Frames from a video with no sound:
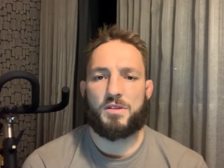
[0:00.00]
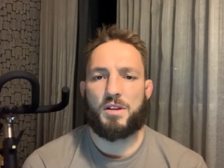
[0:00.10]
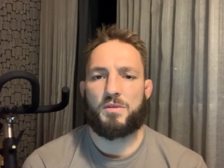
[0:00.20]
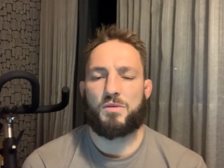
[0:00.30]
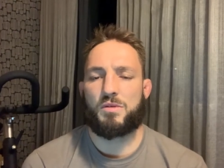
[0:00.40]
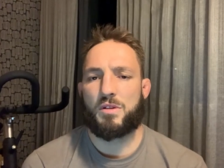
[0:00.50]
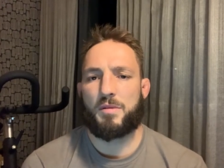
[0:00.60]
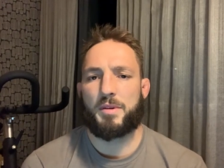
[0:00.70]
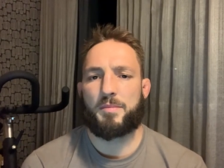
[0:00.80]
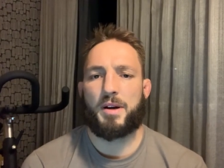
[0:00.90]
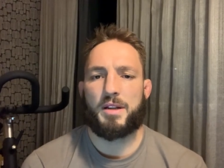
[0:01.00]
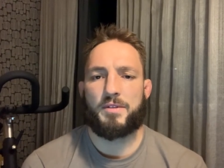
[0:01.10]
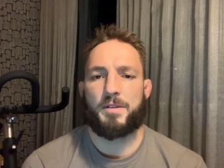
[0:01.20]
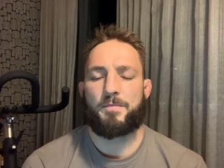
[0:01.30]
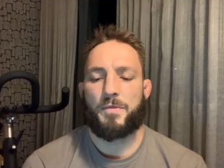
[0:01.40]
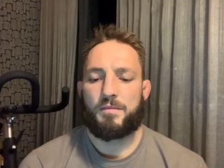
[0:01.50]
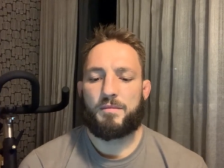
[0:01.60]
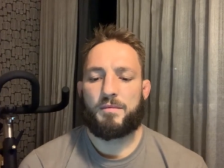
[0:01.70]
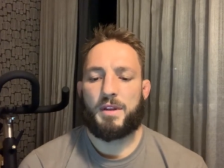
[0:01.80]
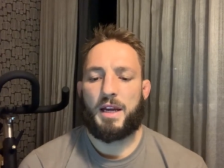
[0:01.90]
so that was also a big part of it.
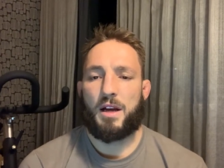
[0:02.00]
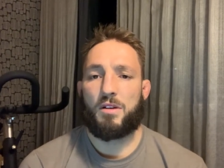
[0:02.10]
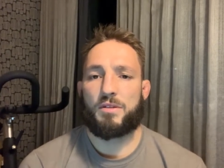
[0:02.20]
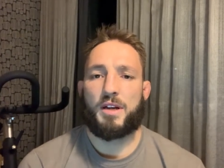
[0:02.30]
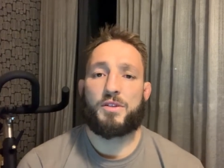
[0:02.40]
How long did I